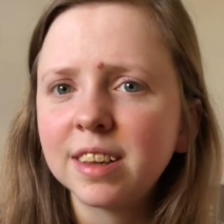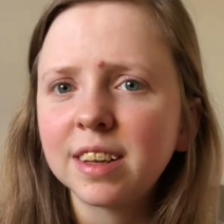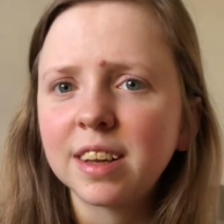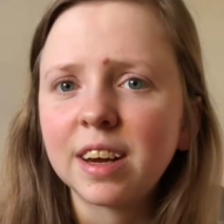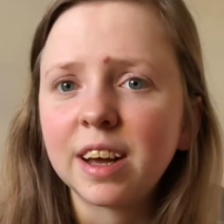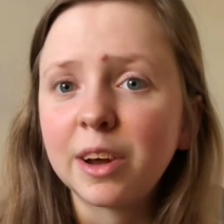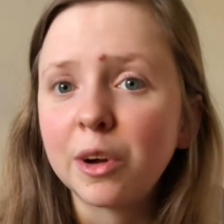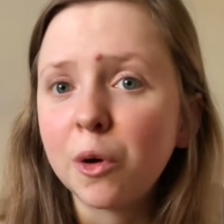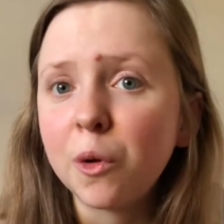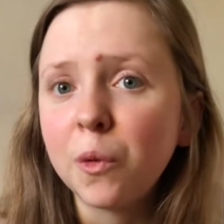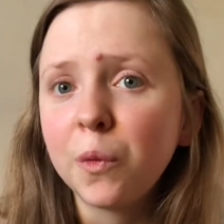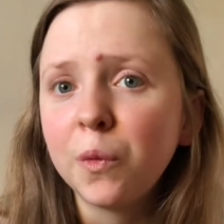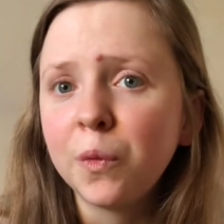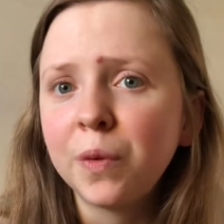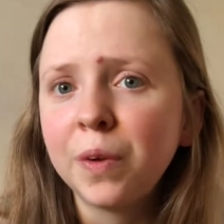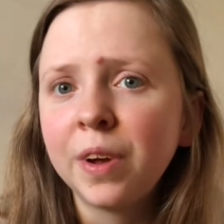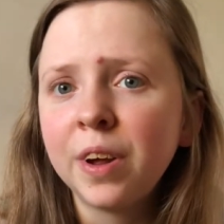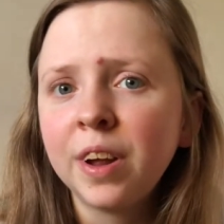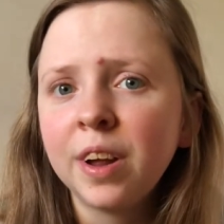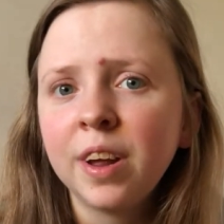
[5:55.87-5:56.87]
that I
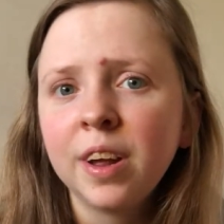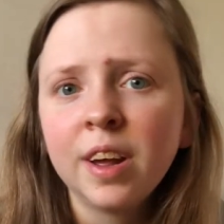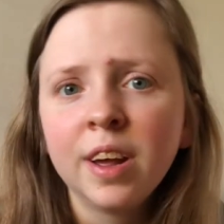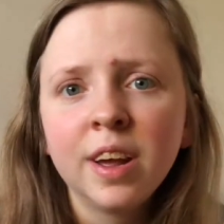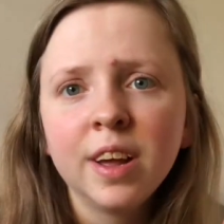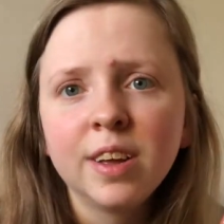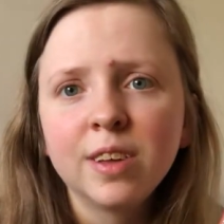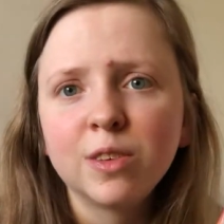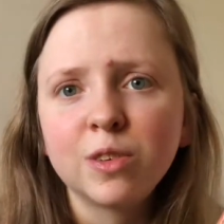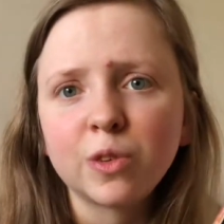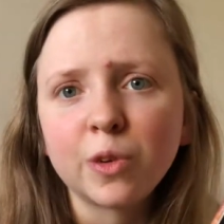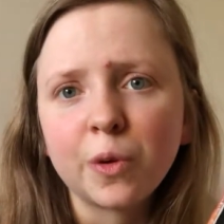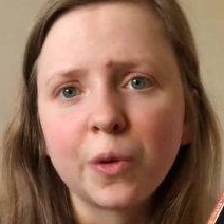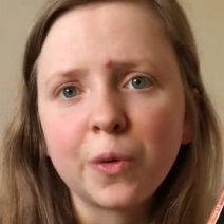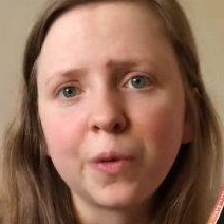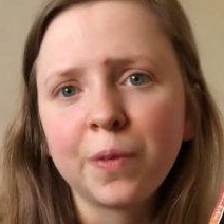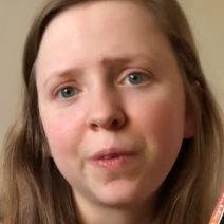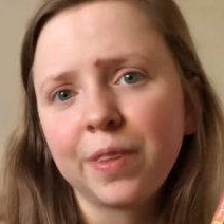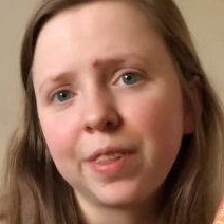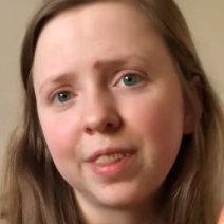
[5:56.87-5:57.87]
own. So
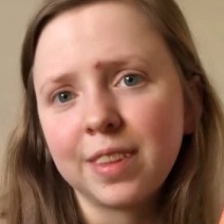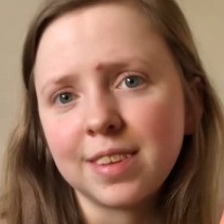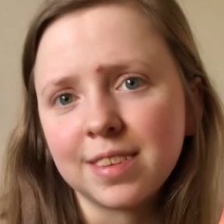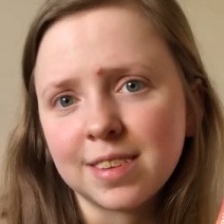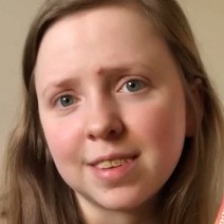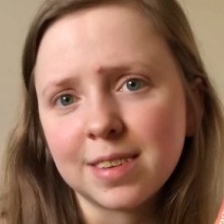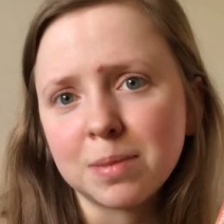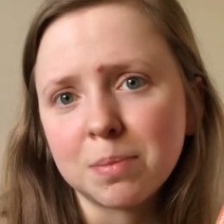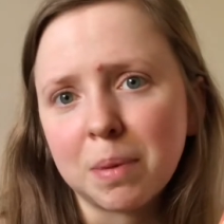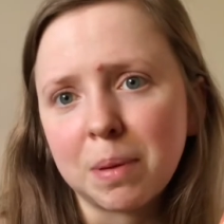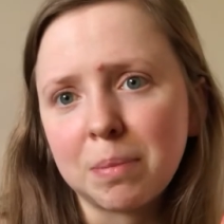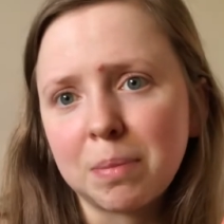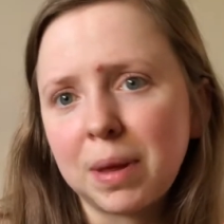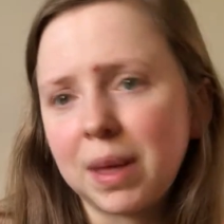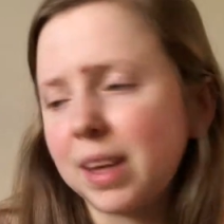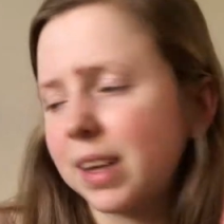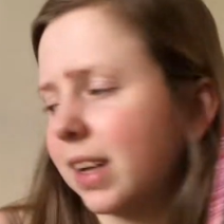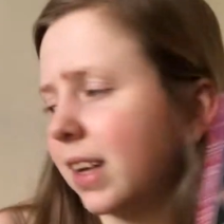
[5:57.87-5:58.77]
this is my pick.